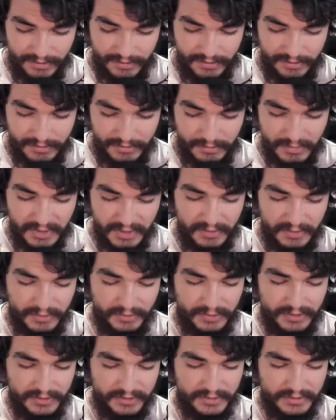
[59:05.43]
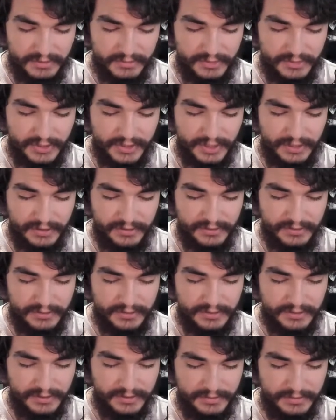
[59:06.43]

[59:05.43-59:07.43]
maybe with some shadows in